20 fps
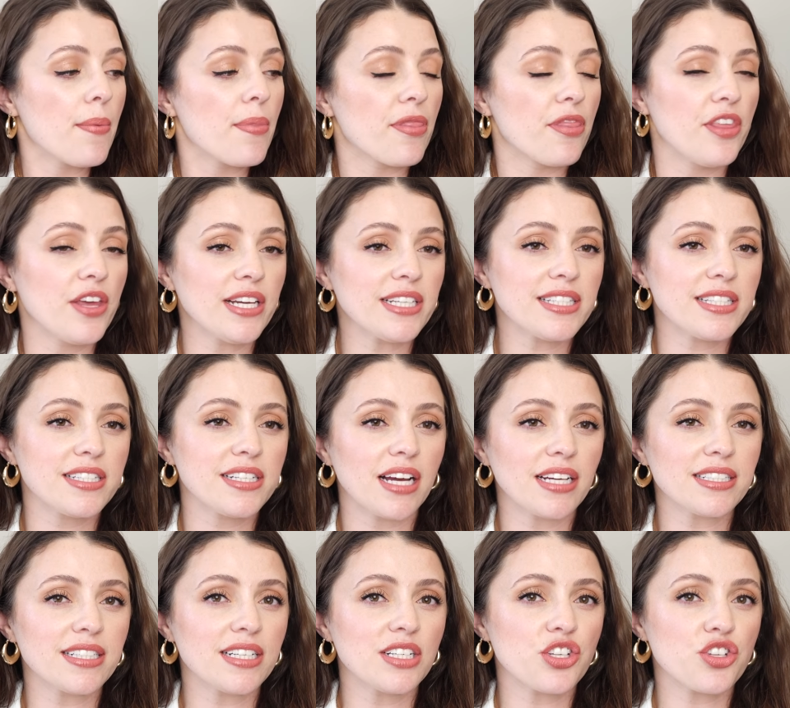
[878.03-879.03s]
This
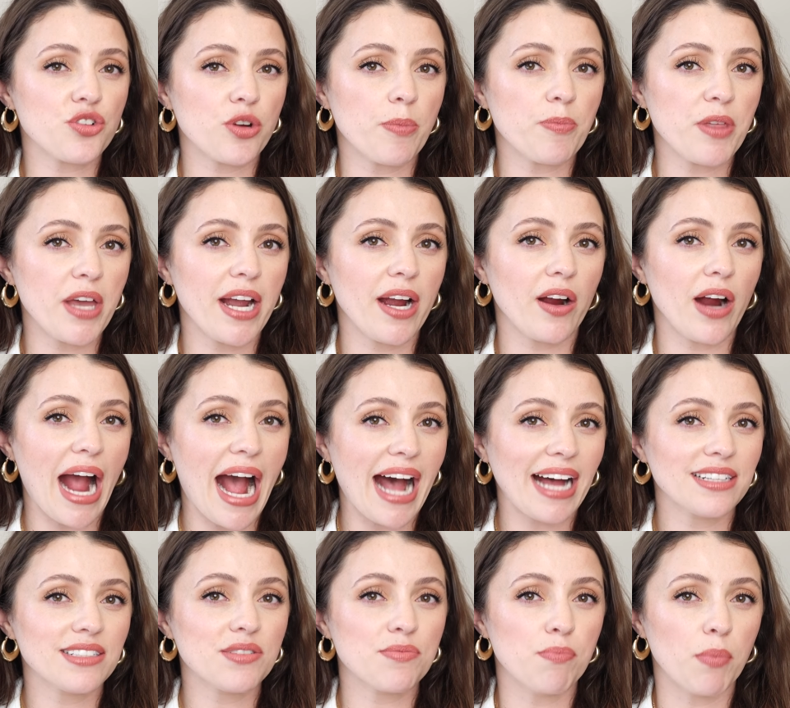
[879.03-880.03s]
doesn't strip the hair
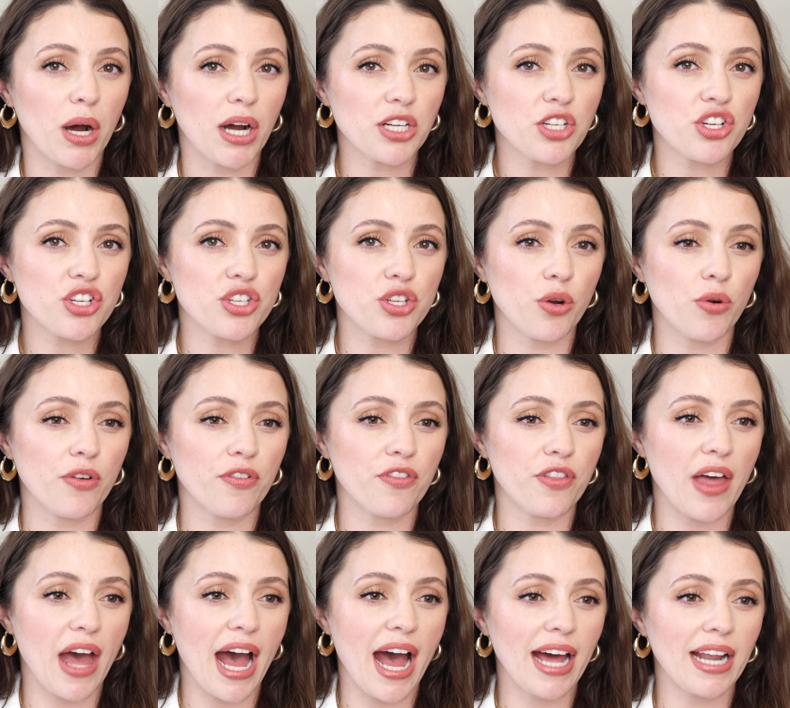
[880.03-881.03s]
as much, so if
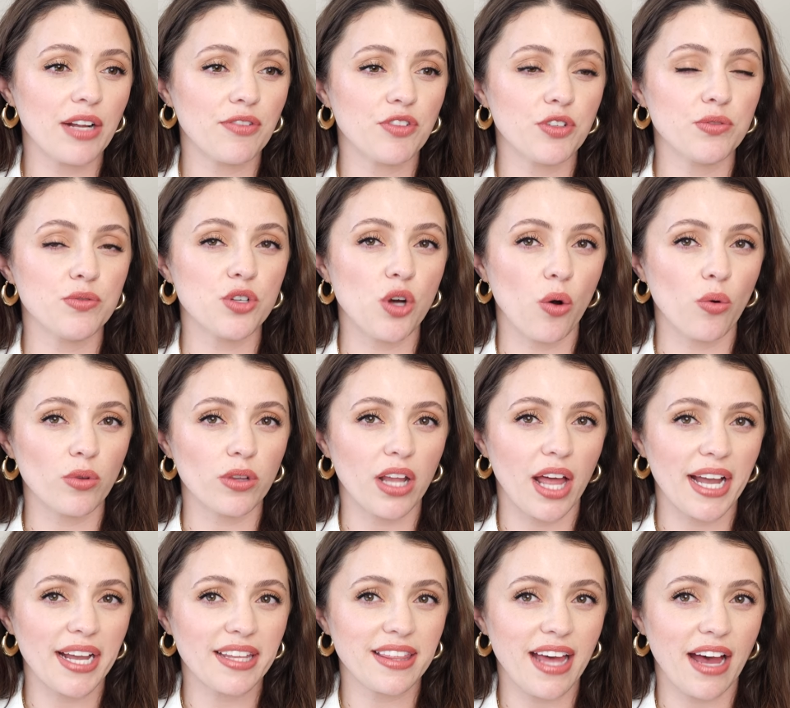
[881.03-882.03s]
that, if you don't
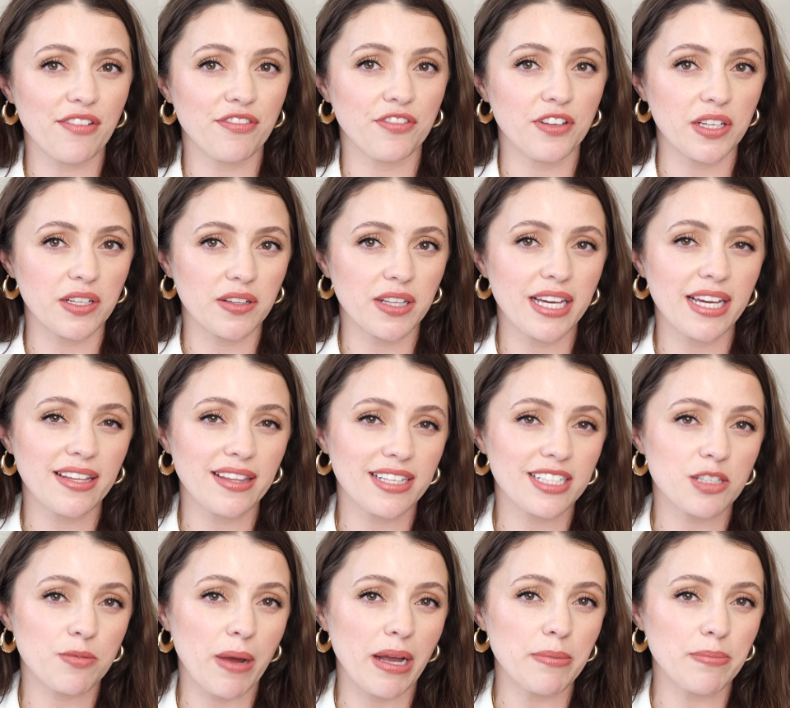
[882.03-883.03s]
like that feeling,
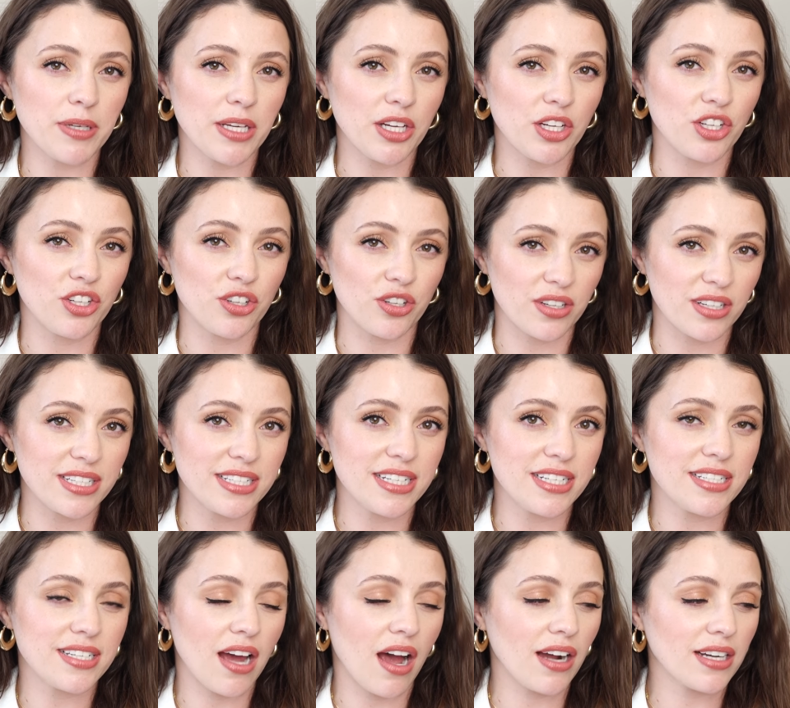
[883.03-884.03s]
this might be a good
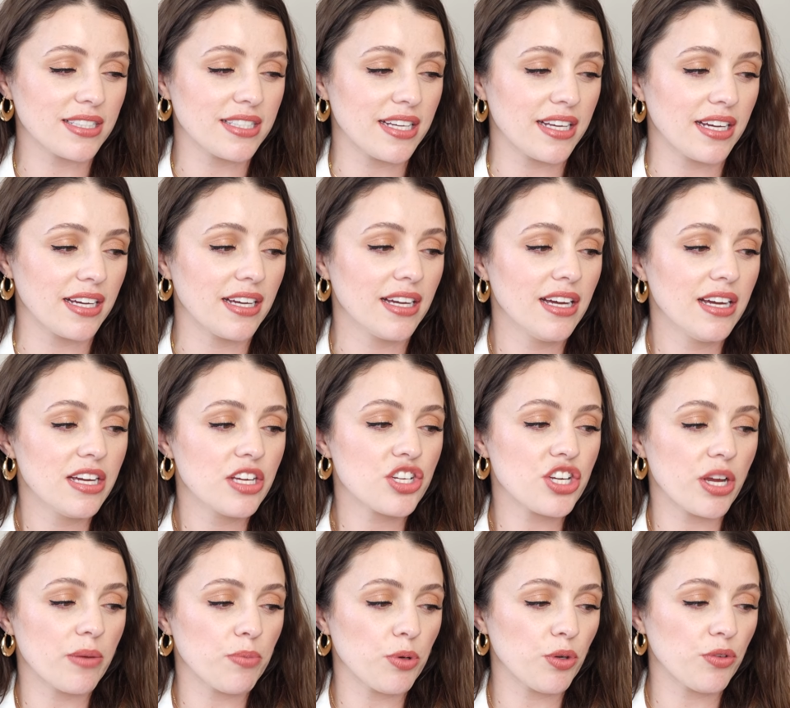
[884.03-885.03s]
detoxing
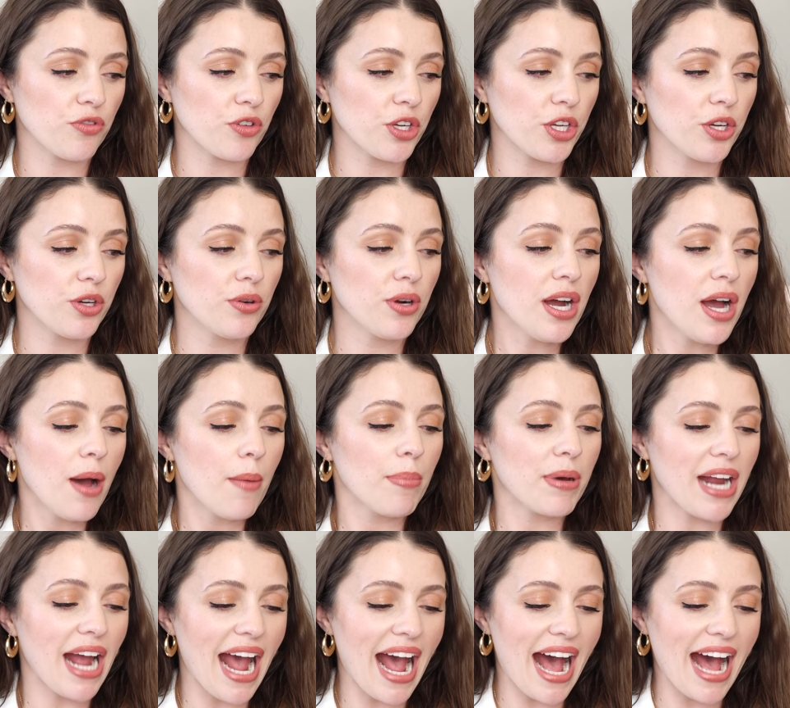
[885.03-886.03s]
shampoo for you, but
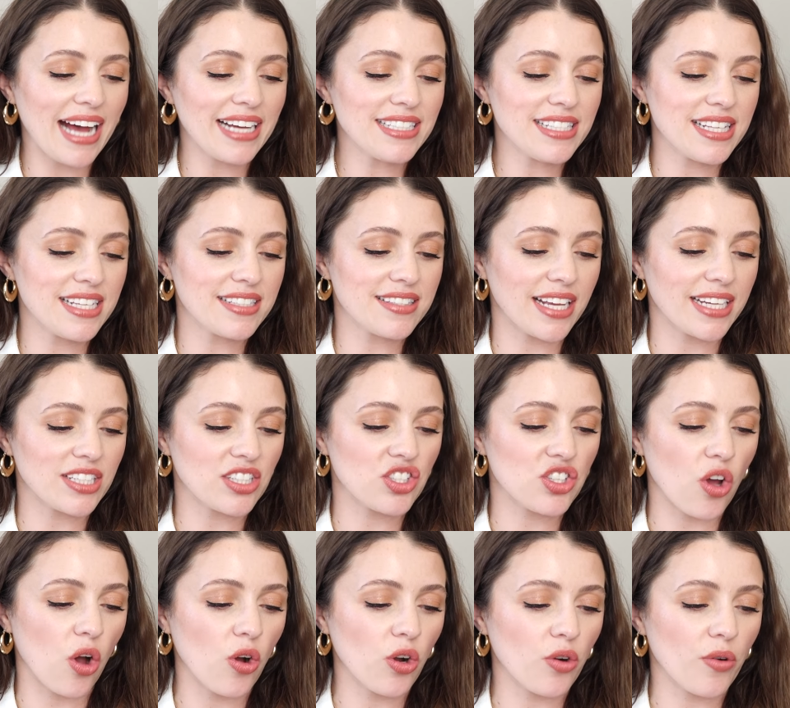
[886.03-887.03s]
it has these like
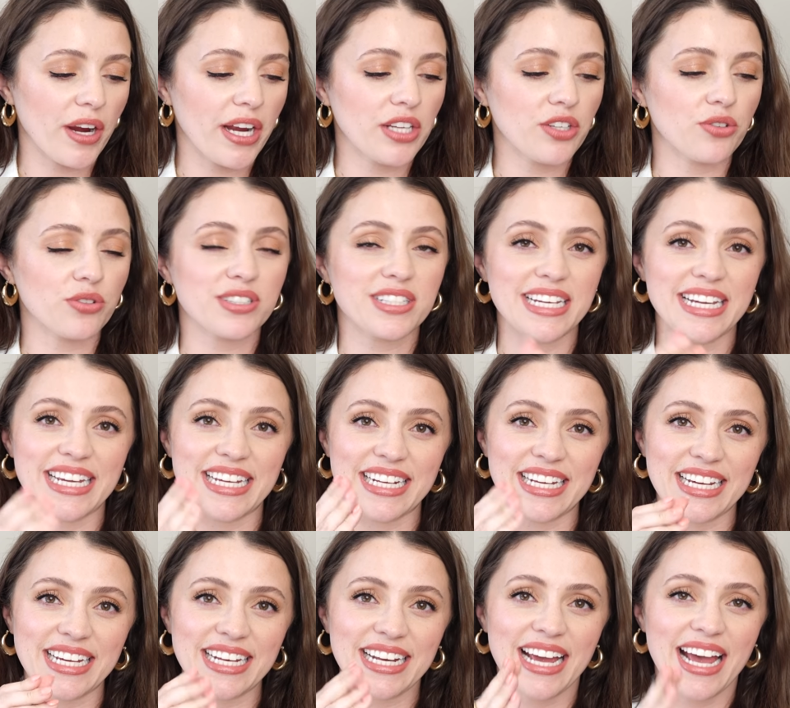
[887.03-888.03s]
salt granules in
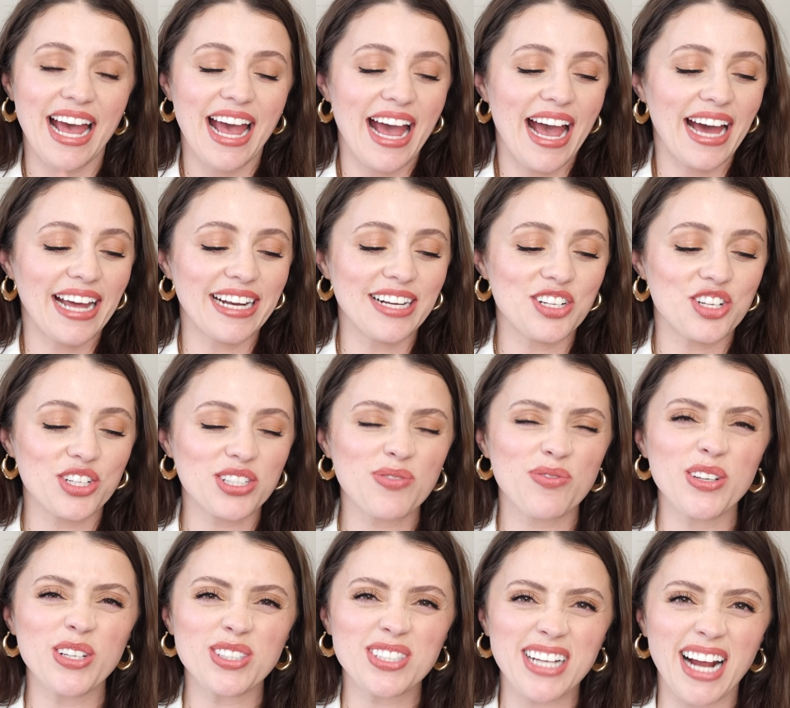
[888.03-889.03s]
it, and it just
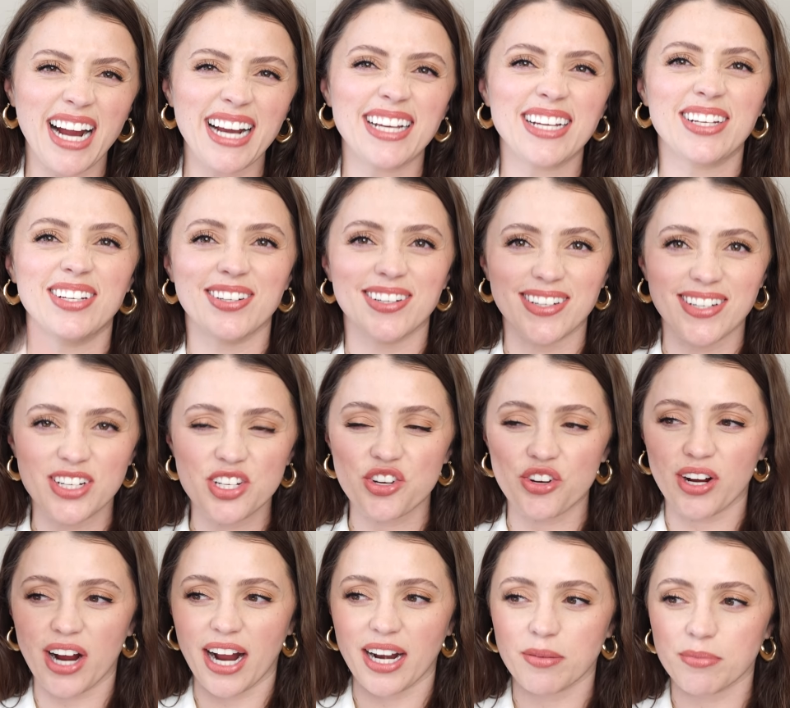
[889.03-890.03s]
feels kind of good as
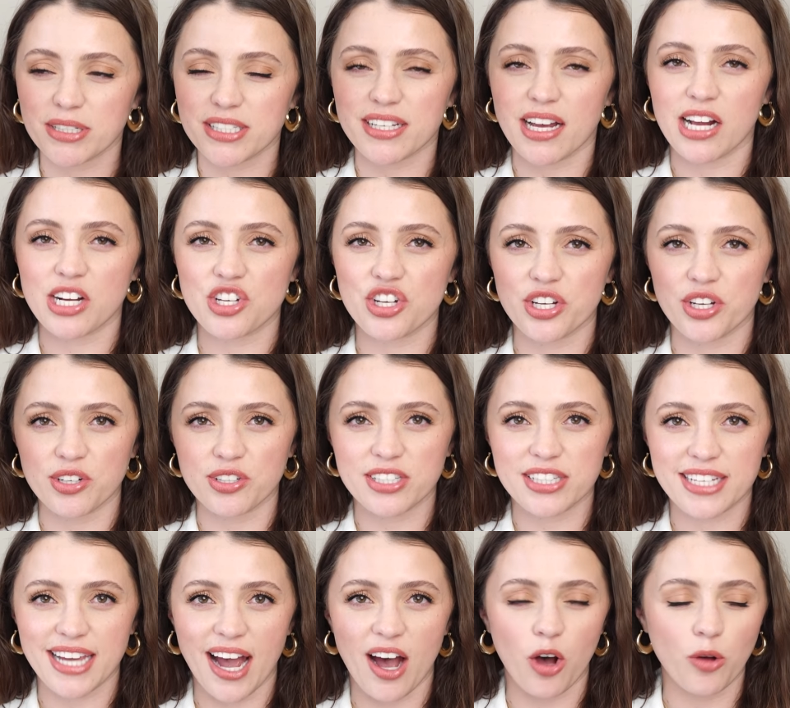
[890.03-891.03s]
you're kind of massaging your
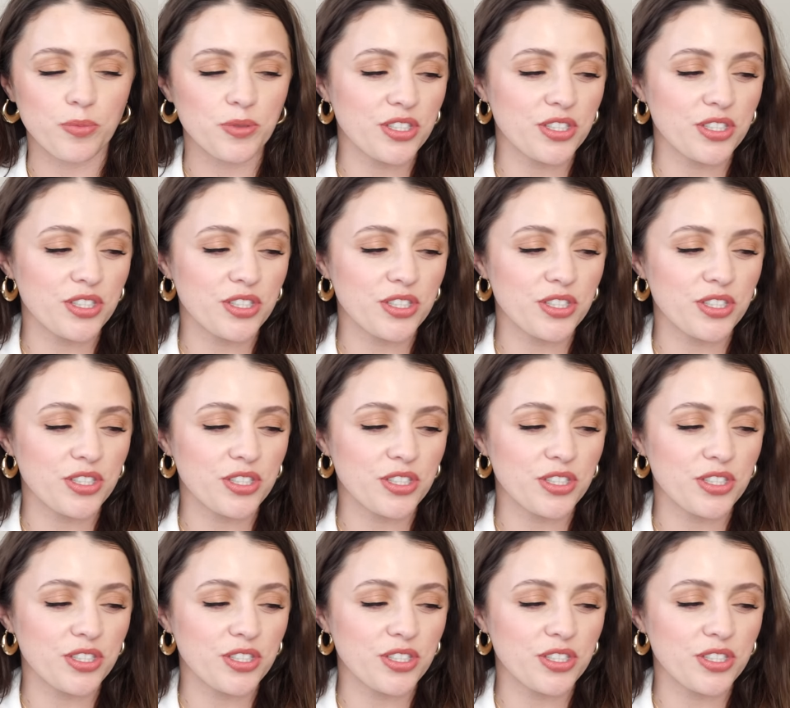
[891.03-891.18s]
scalp.